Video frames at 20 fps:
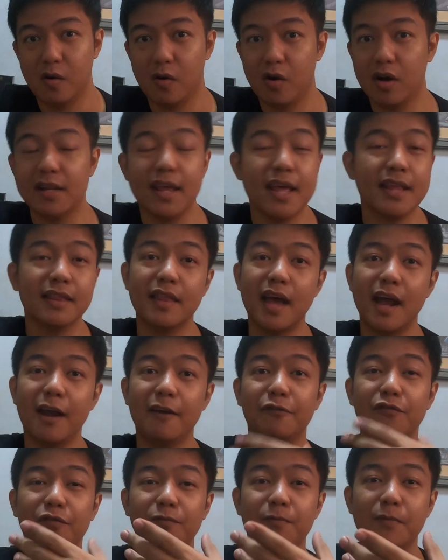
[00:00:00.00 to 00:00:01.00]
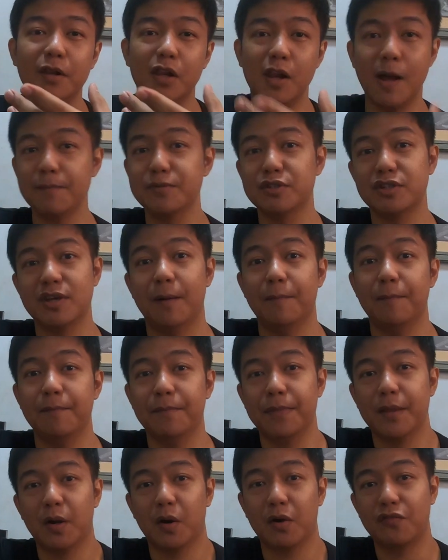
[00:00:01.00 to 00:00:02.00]
or the entire lump sum
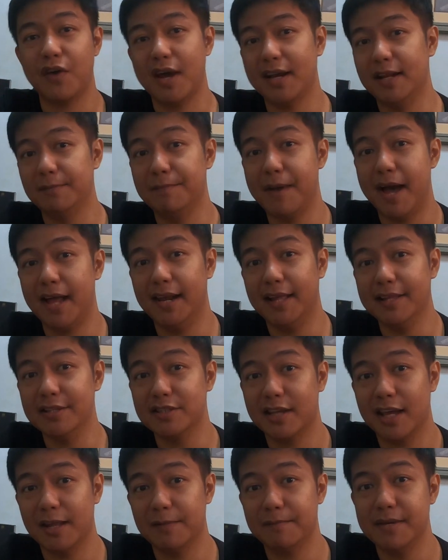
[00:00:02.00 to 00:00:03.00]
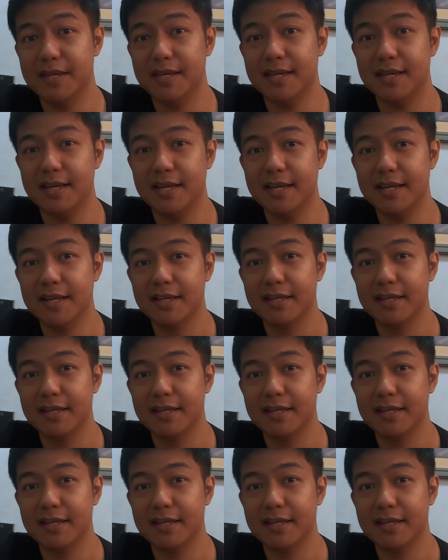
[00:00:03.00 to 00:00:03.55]
or final balance could be